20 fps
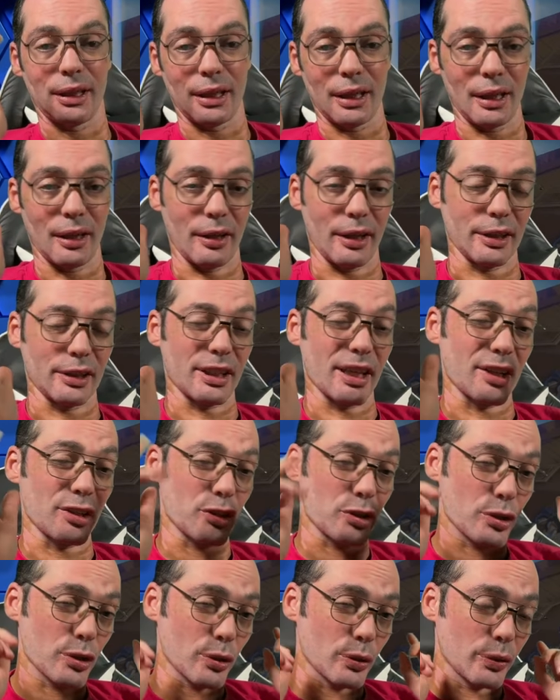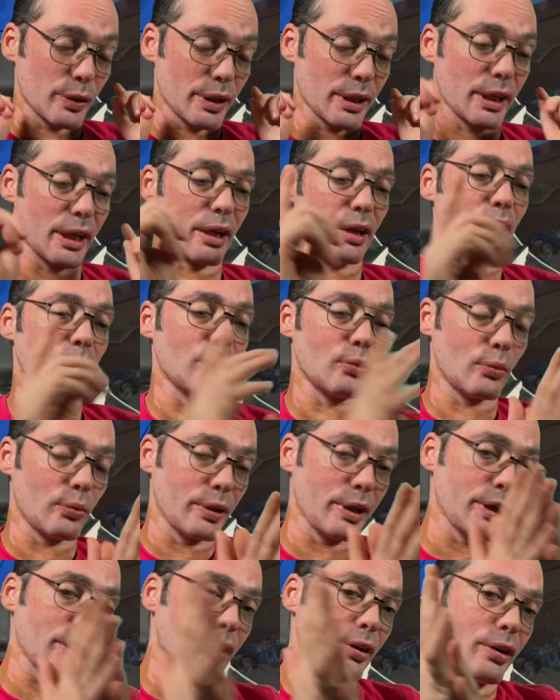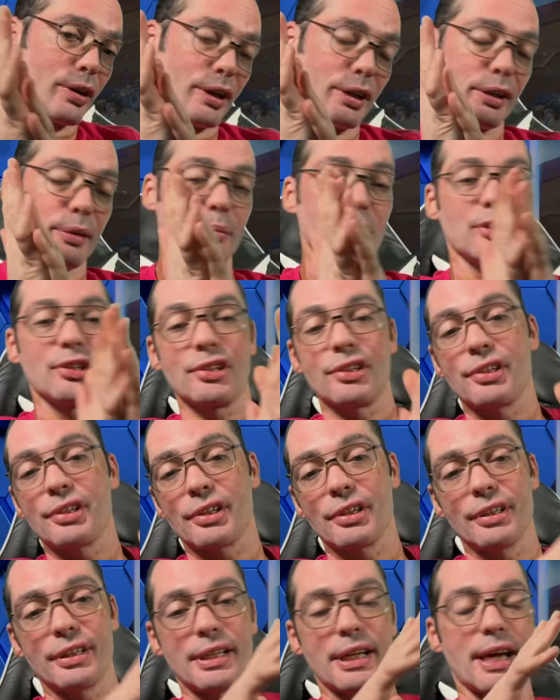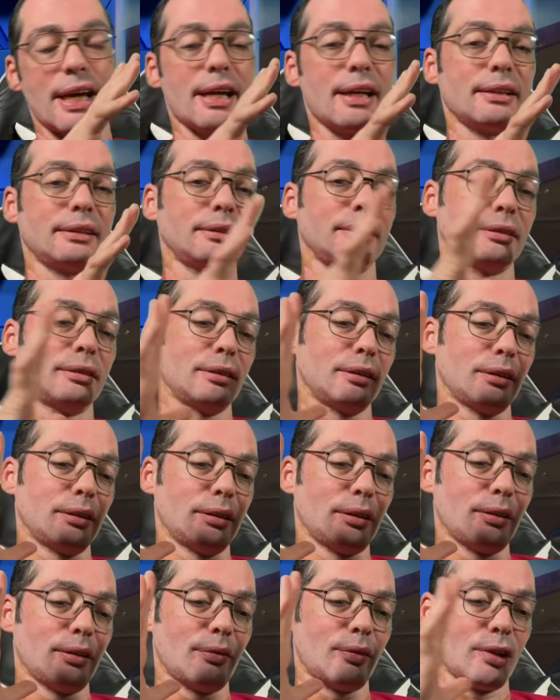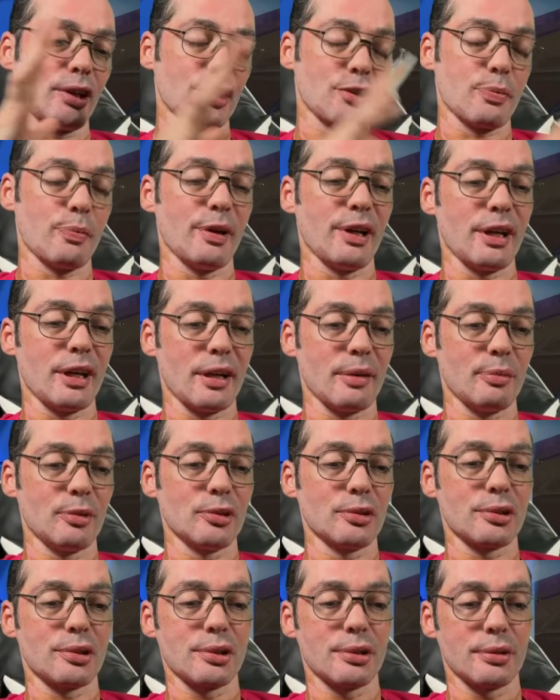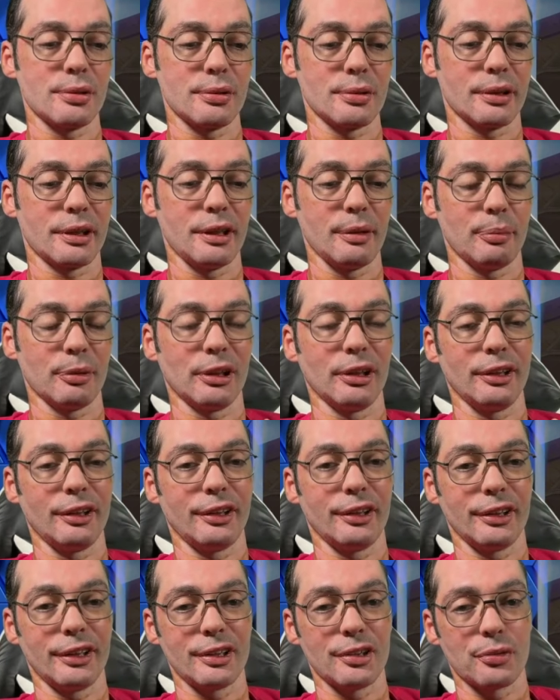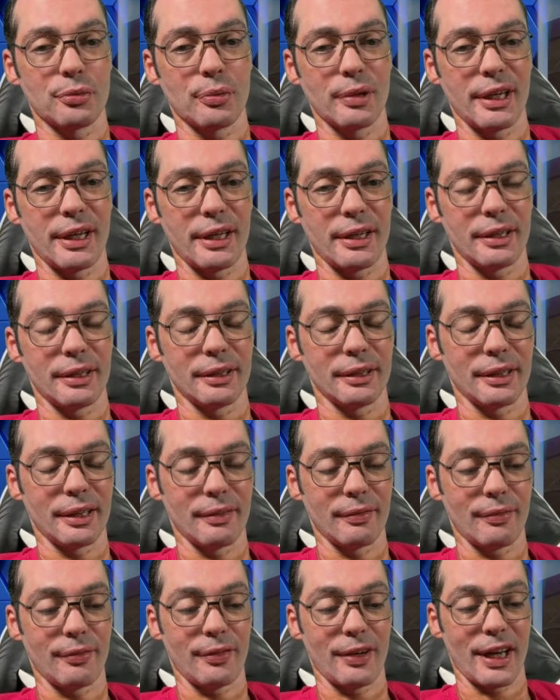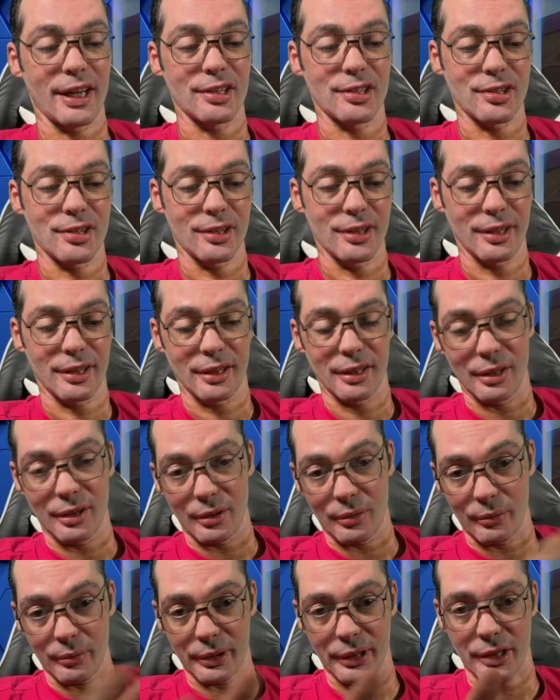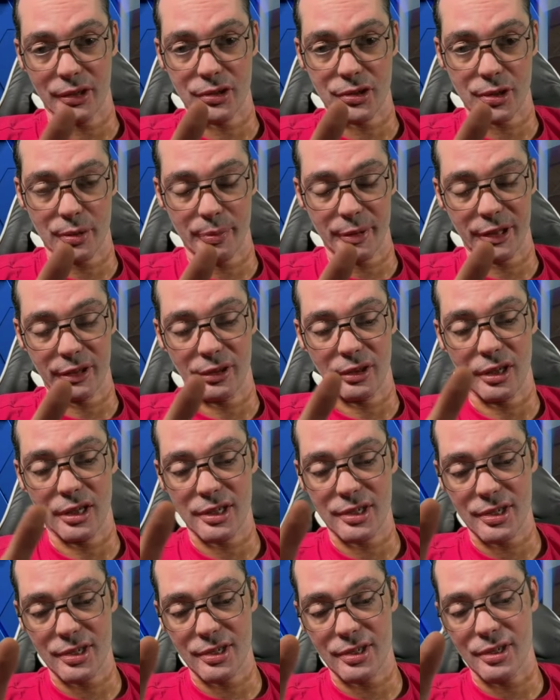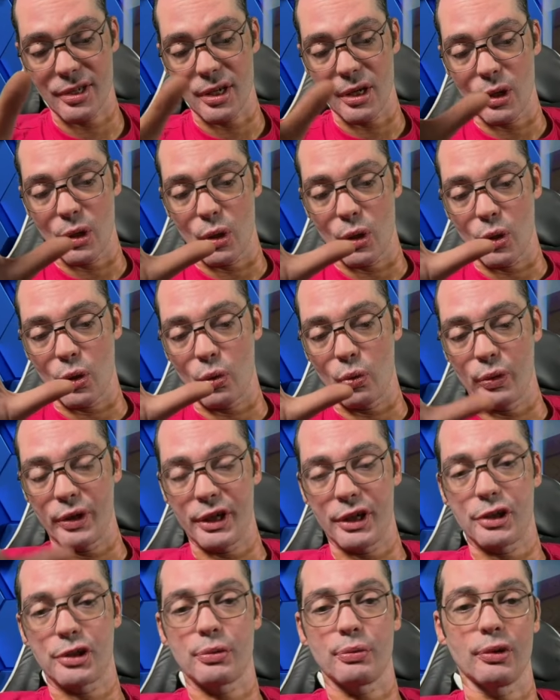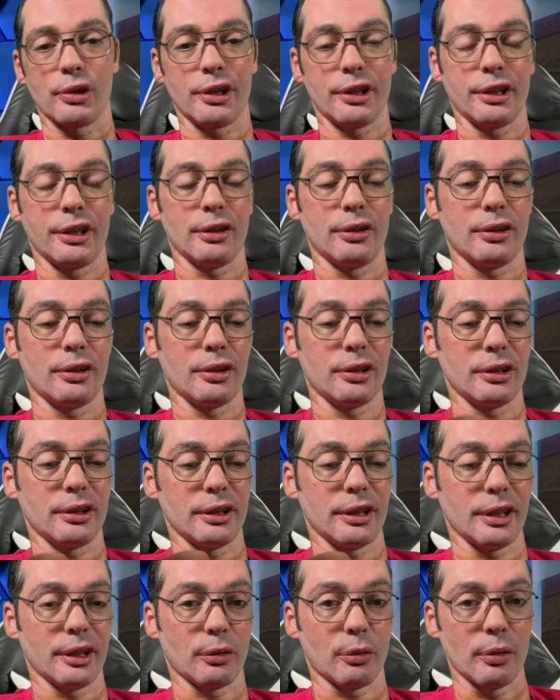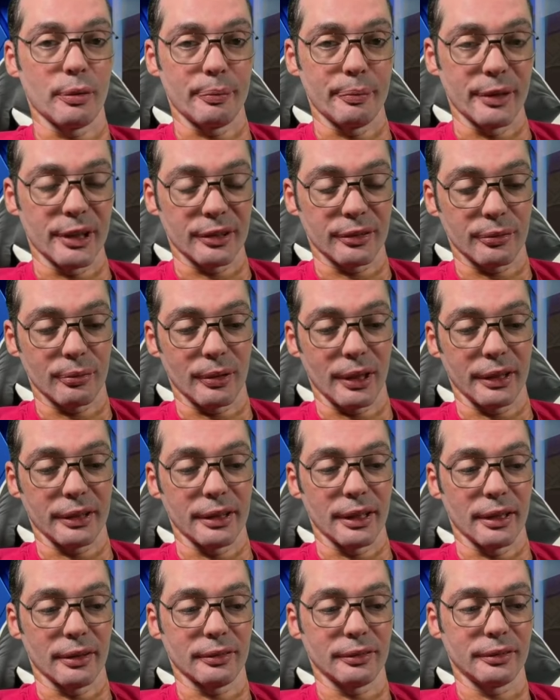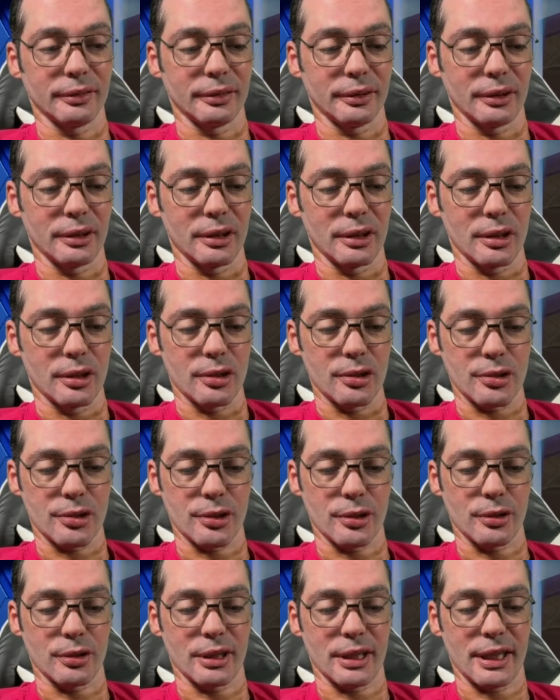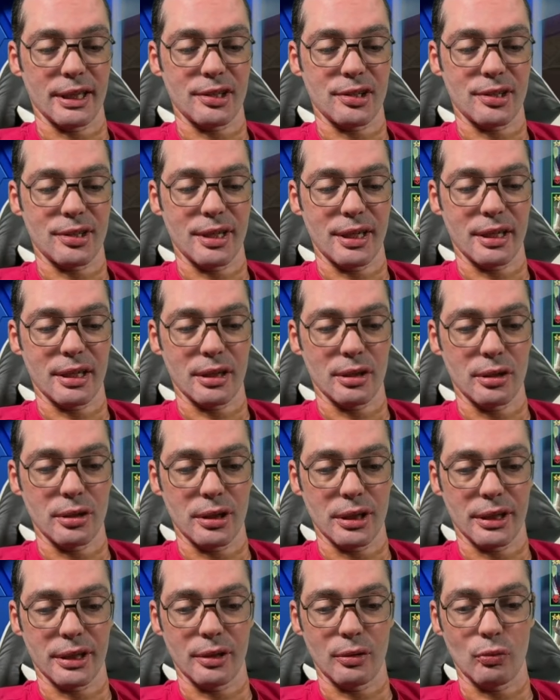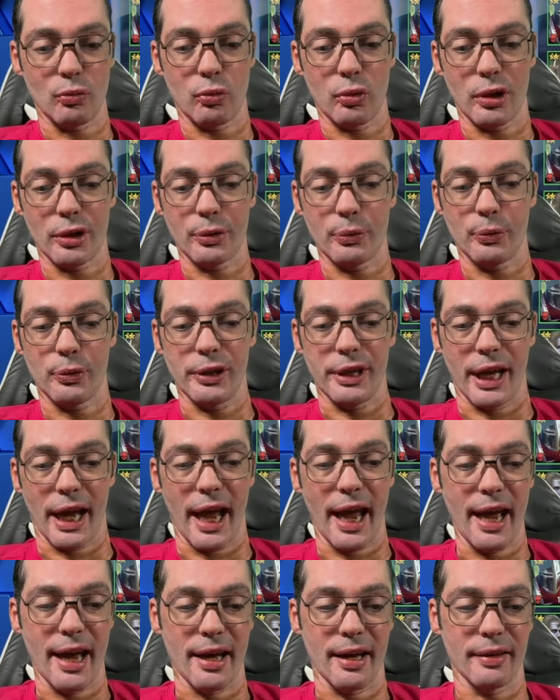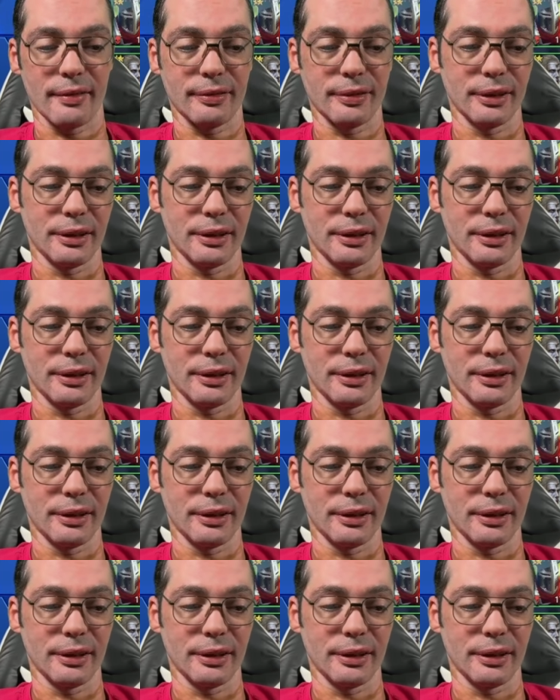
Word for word: Alright guys, so now we are in a position that for us to be able to keep clearing this way and faster without so many losses, we need to work on equipment right now. So let's take a look in what we have.